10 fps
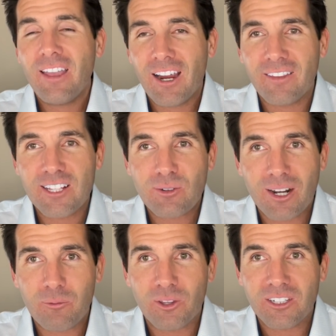and that's what I'm
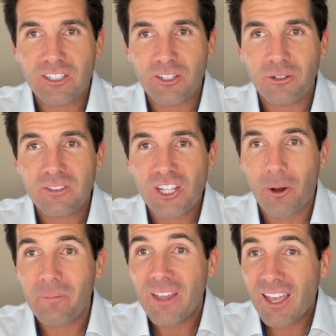willing to do. So,
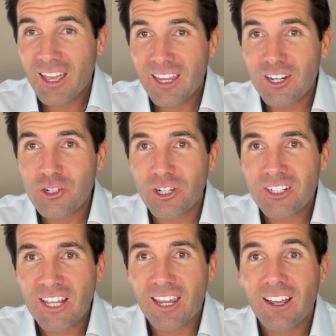Enjoy your day.